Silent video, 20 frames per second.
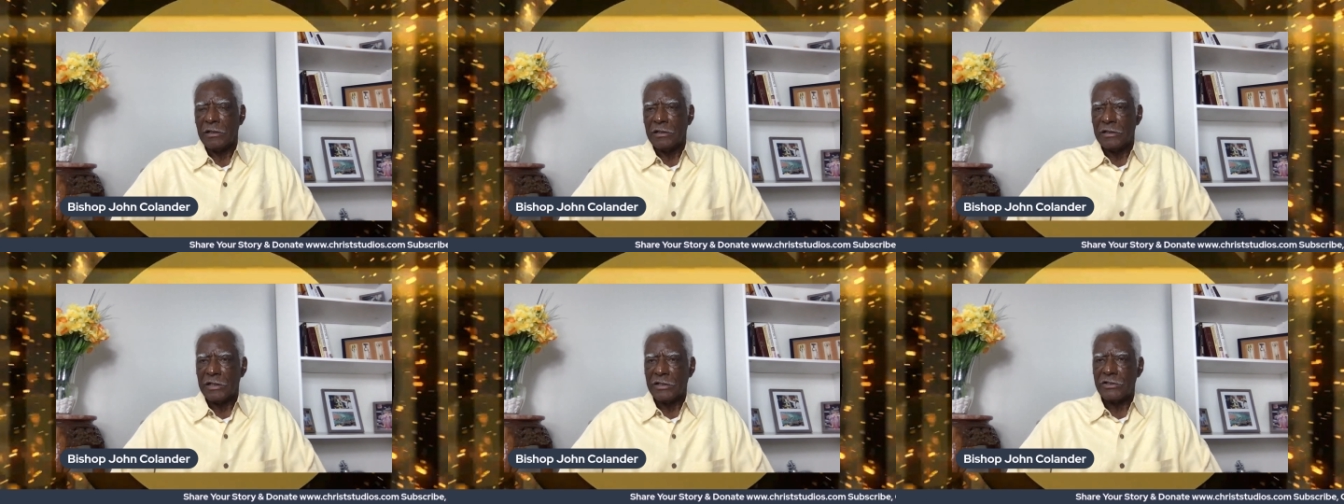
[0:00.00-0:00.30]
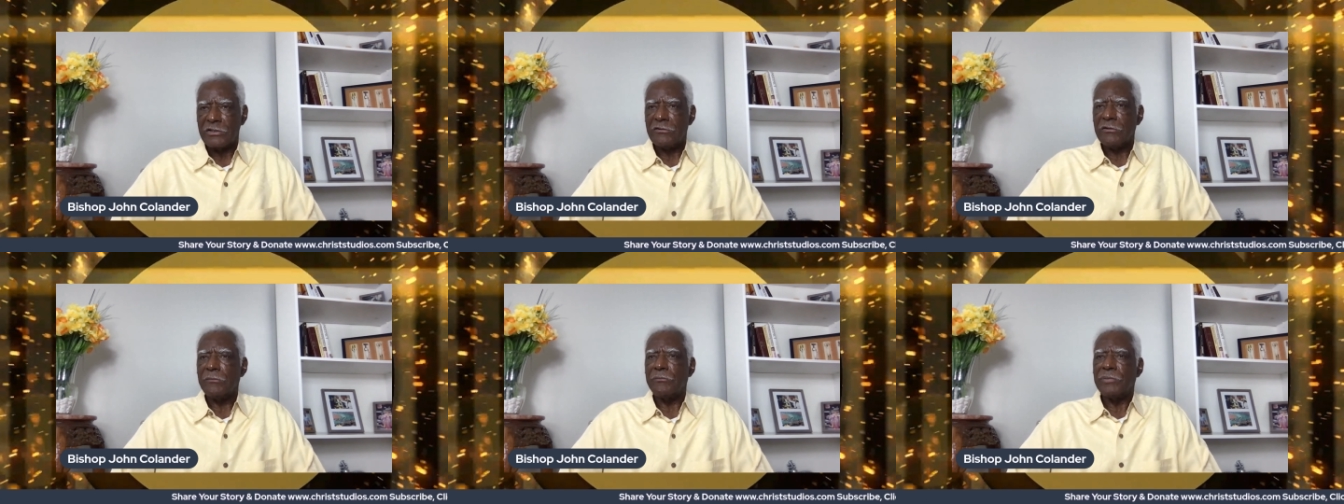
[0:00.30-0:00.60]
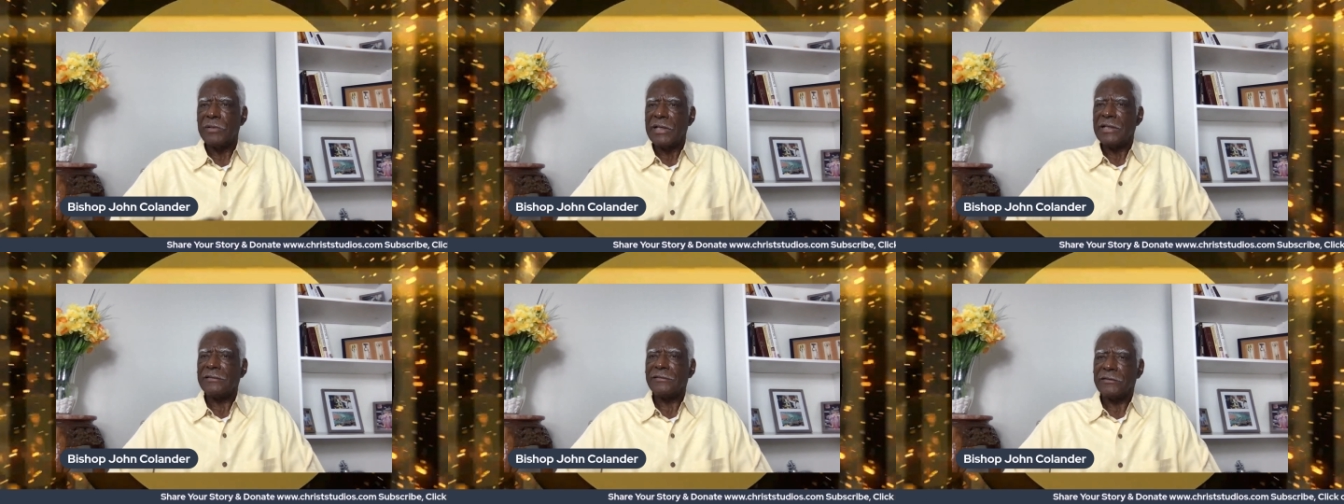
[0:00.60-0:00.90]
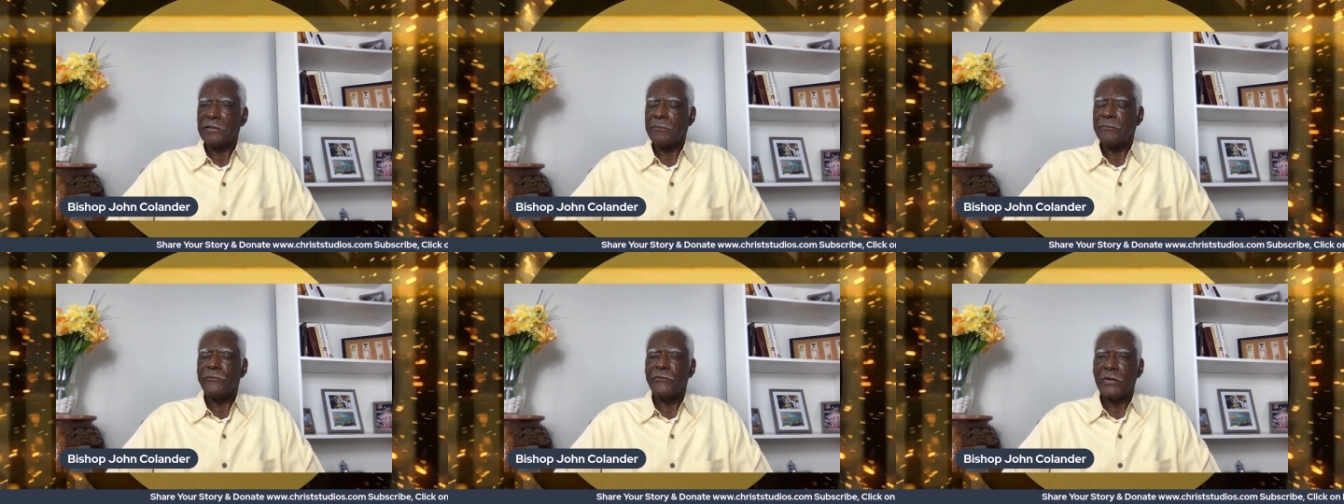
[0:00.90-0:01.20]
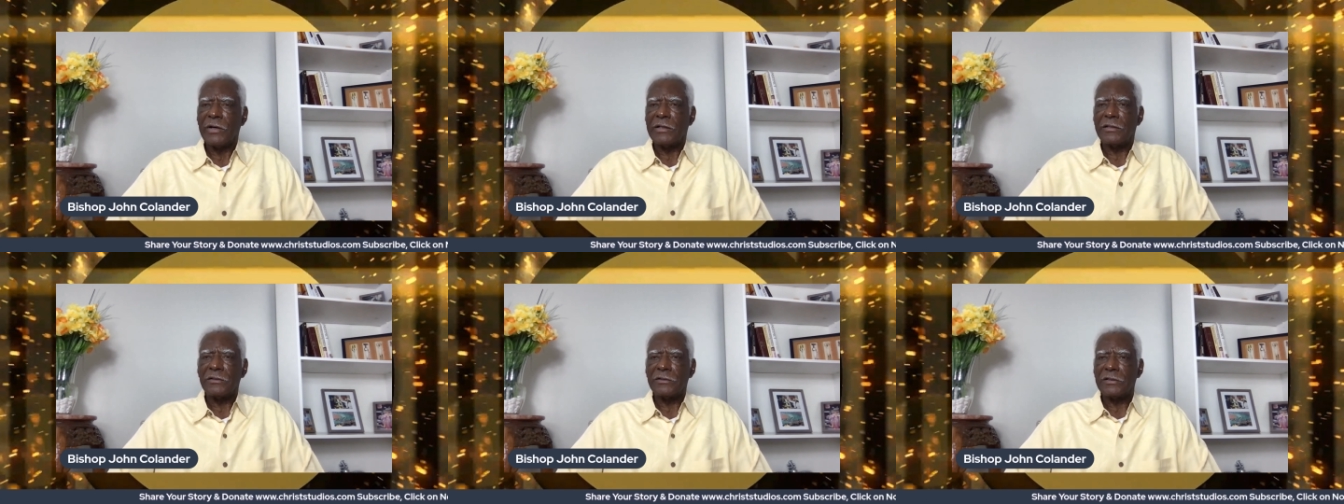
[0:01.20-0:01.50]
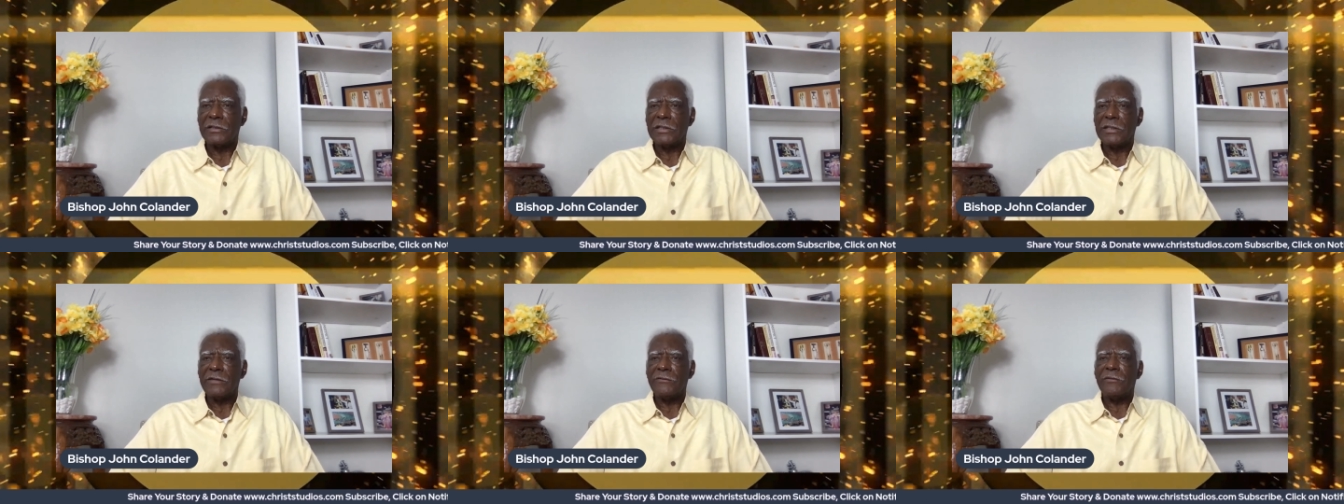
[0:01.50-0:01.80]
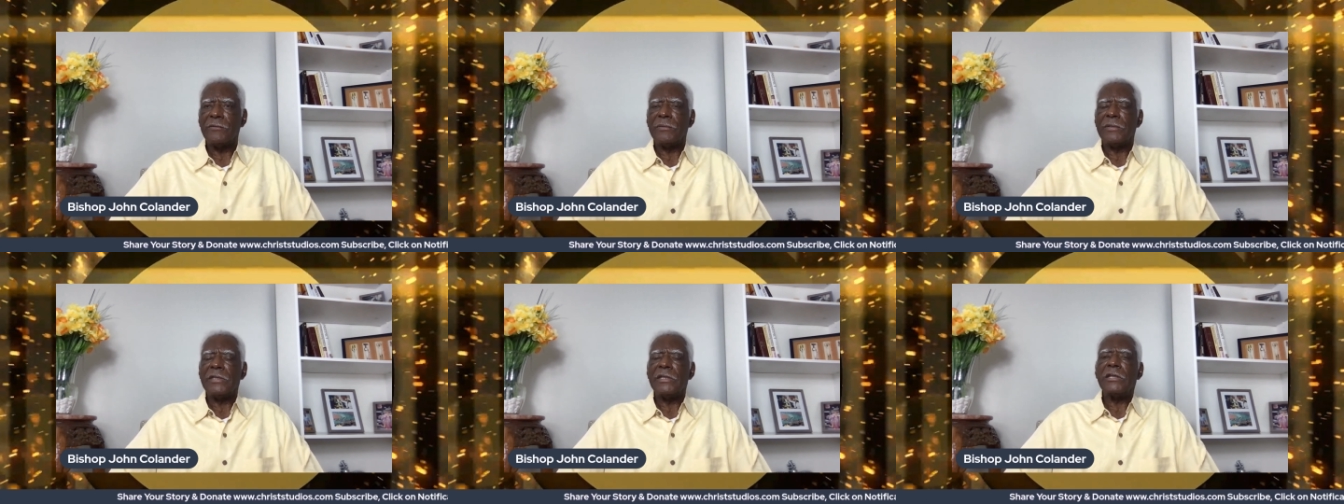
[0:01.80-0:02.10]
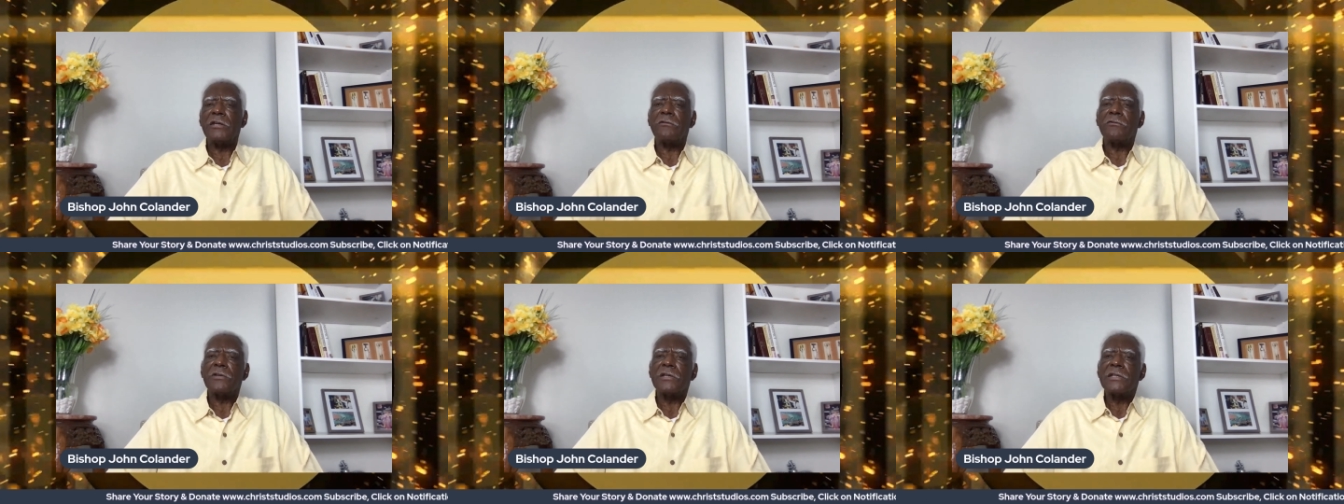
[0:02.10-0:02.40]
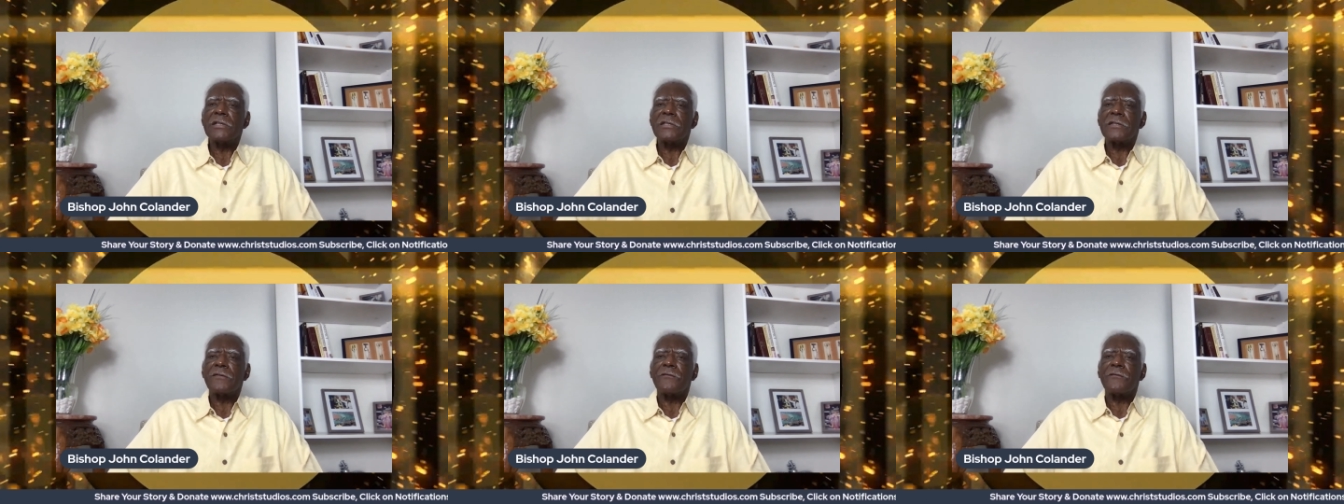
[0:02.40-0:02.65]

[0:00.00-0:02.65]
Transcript: that you bless them, Father, to give them increase